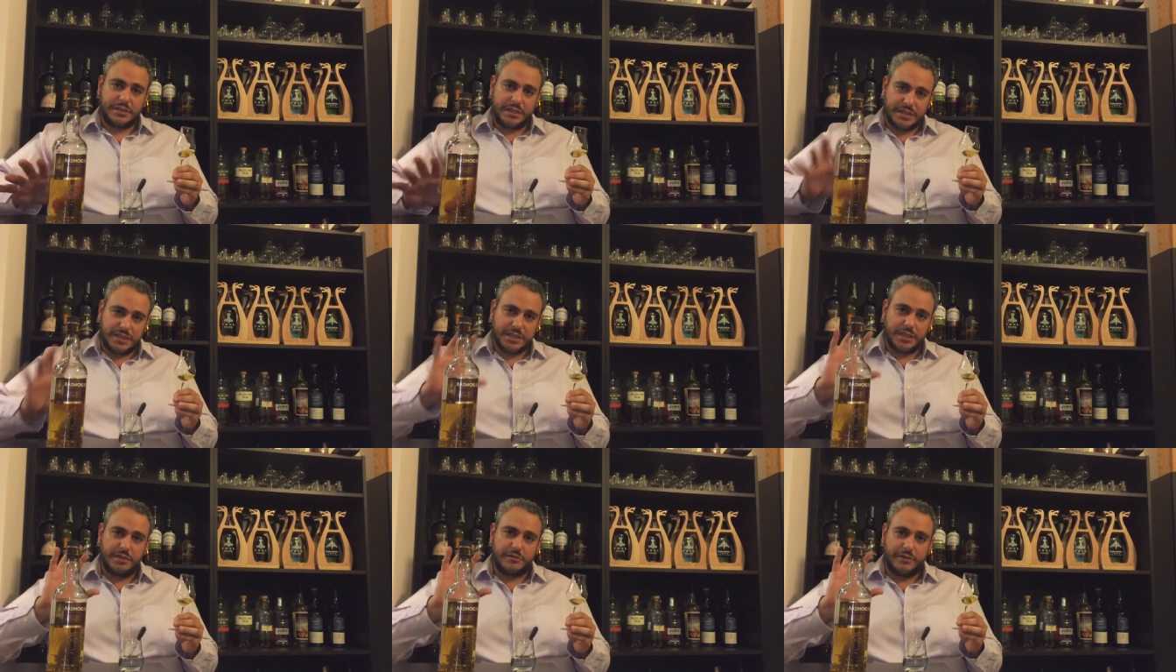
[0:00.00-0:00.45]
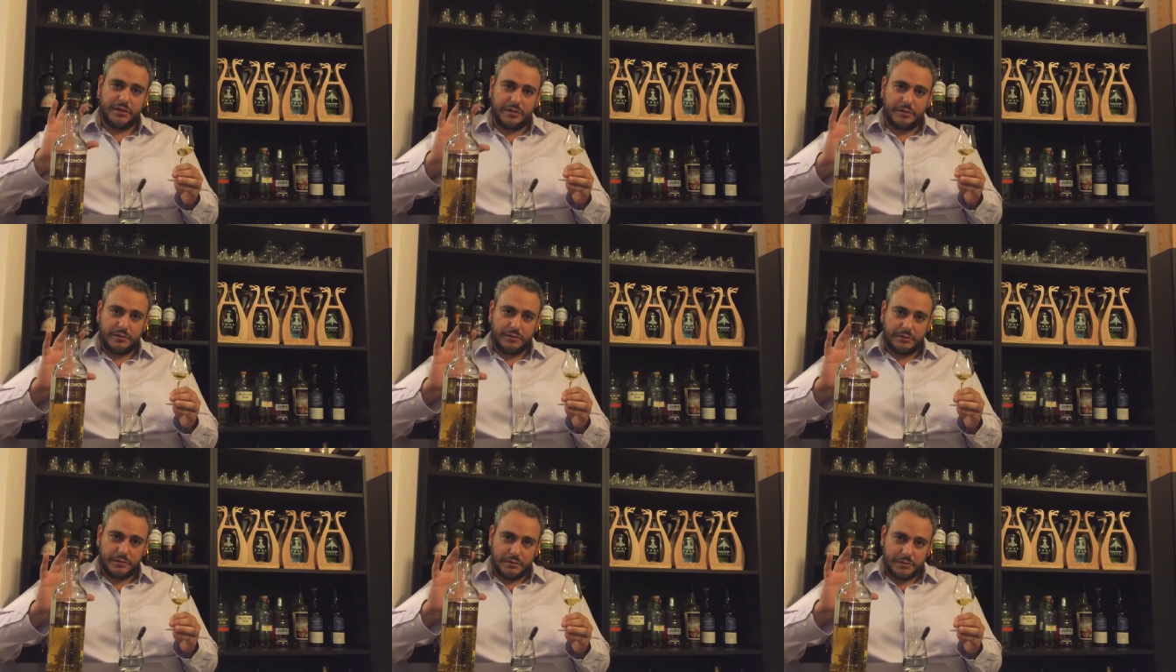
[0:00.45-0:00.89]

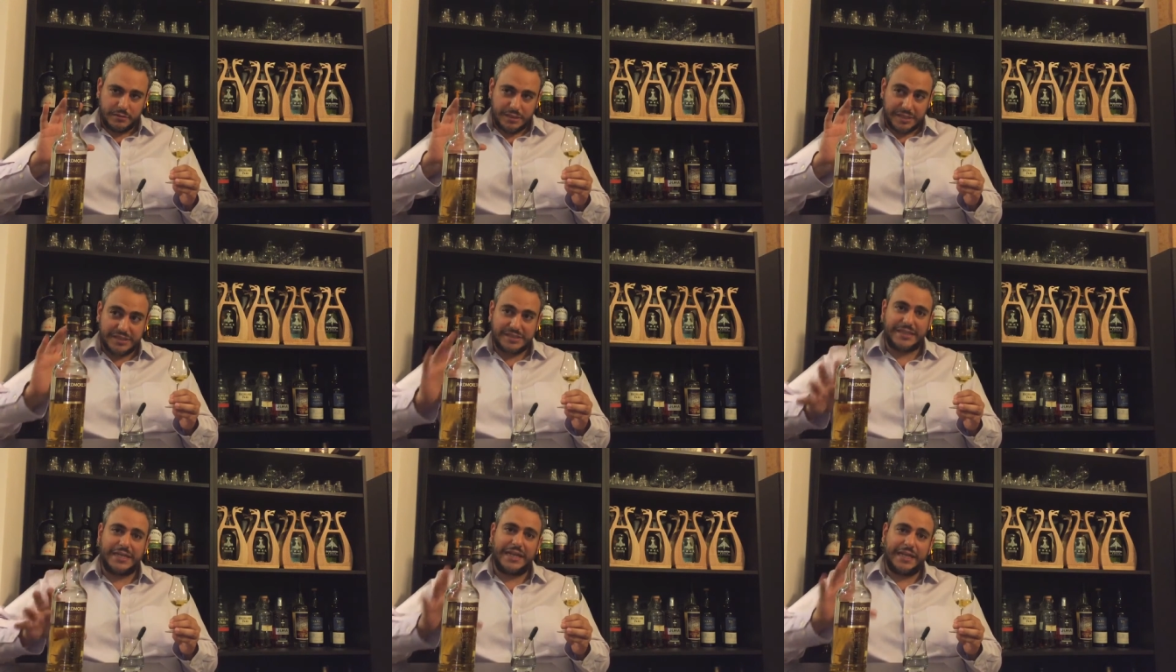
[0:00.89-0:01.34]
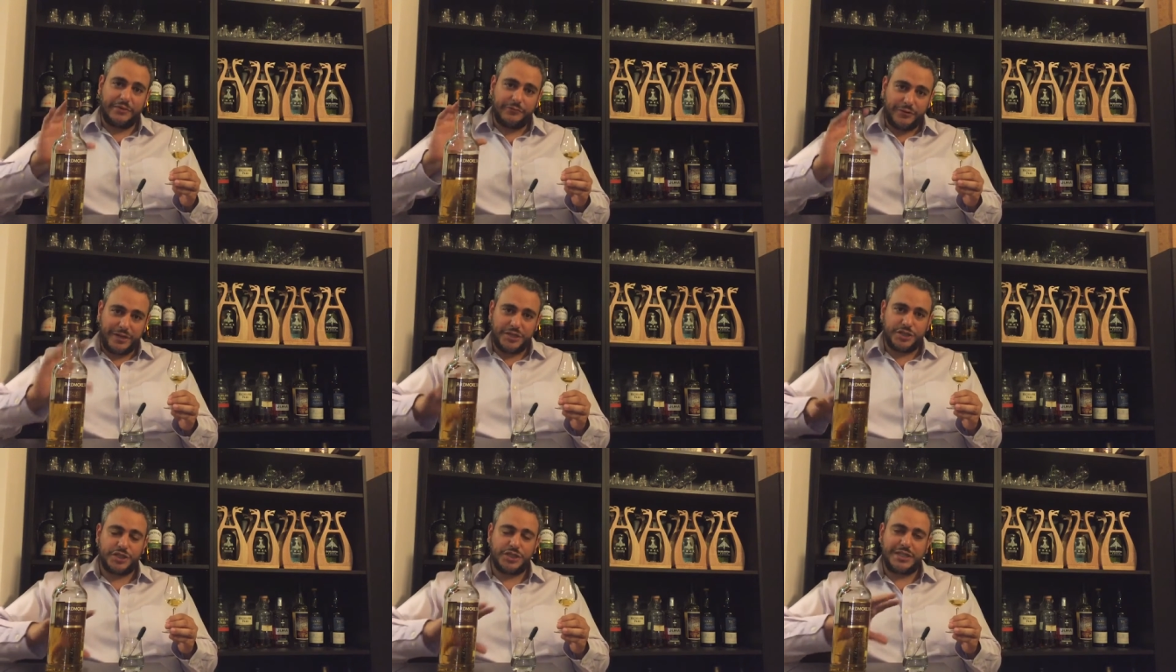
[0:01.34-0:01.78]
distilling
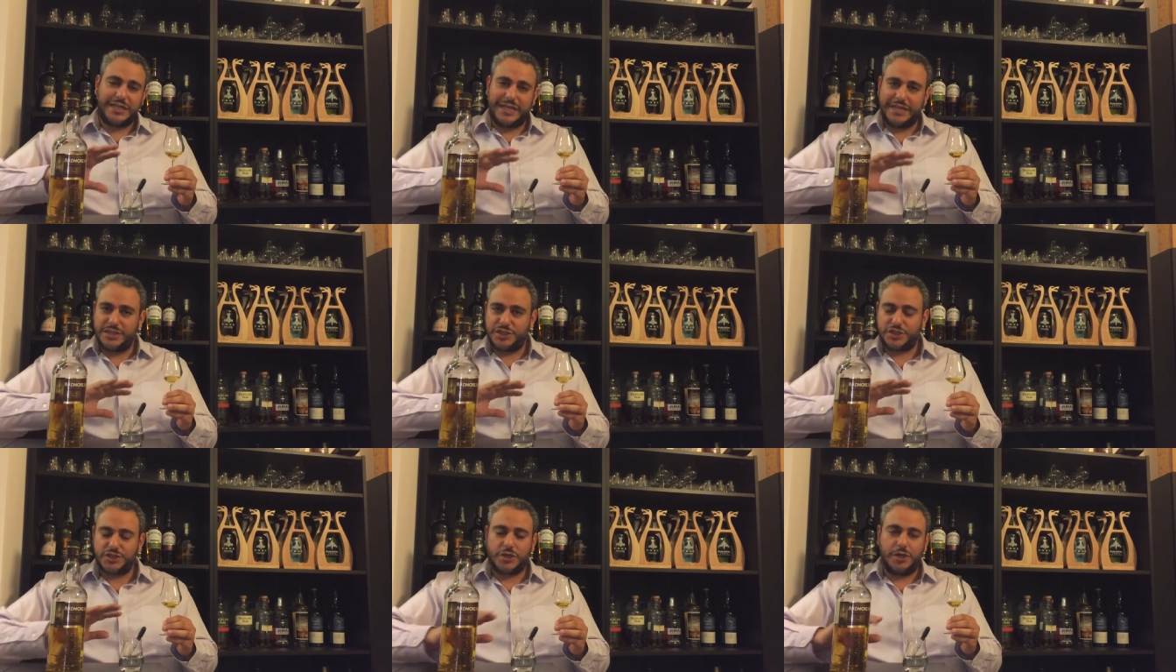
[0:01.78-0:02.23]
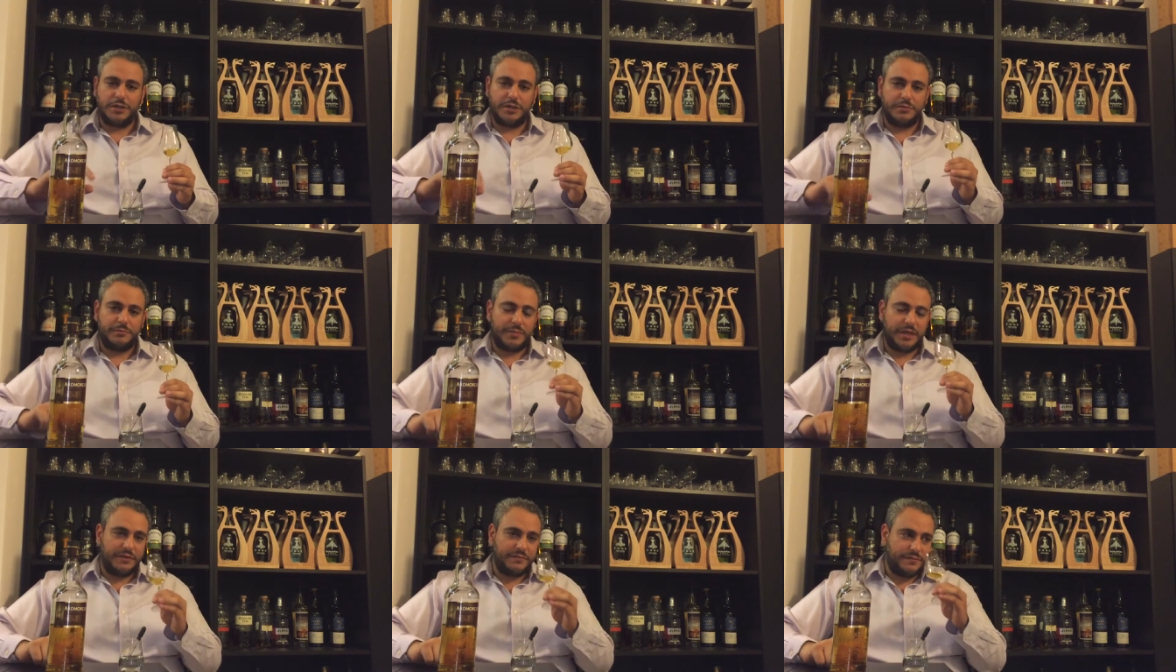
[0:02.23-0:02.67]
region in
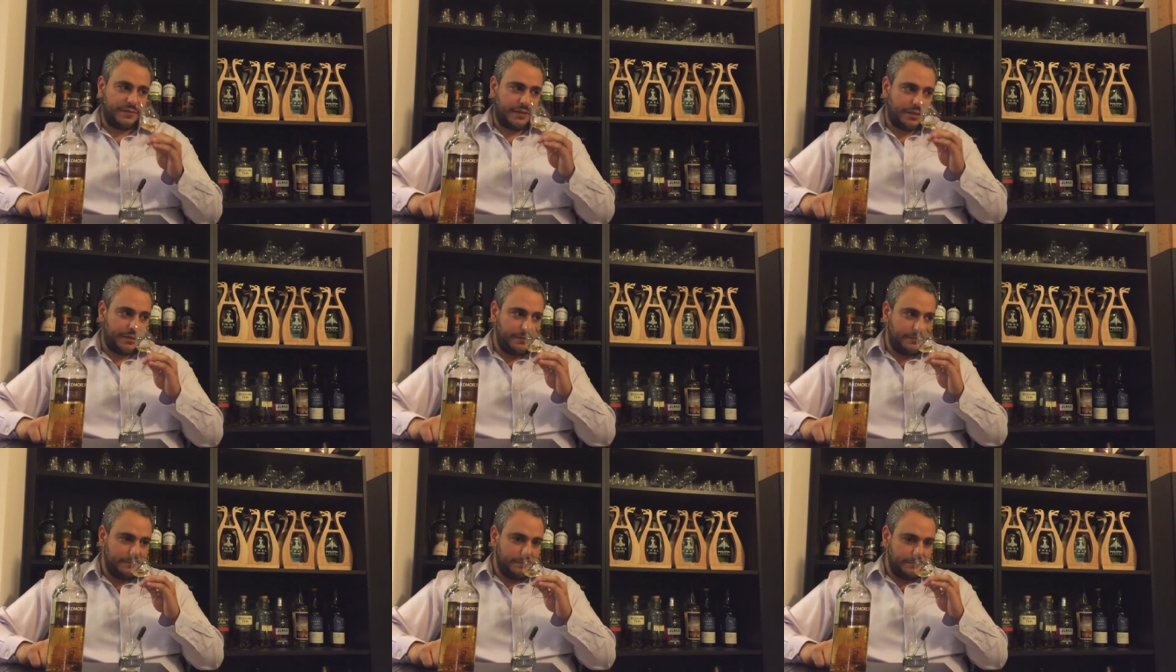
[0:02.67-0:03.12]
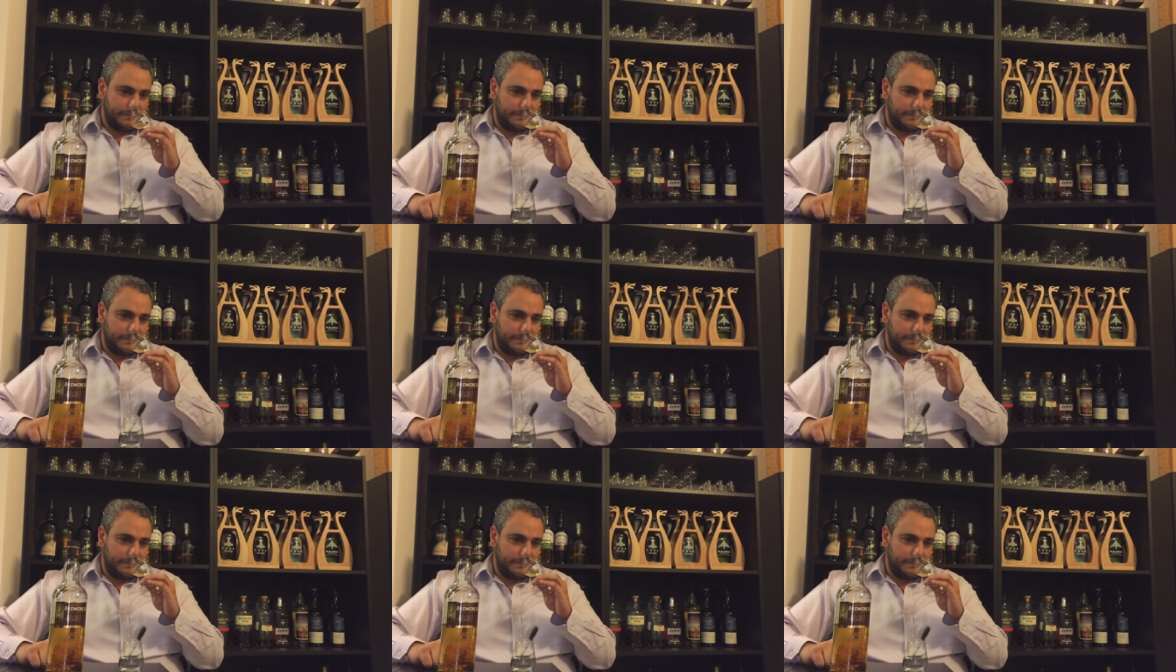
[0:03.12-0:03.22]
Scotland by far.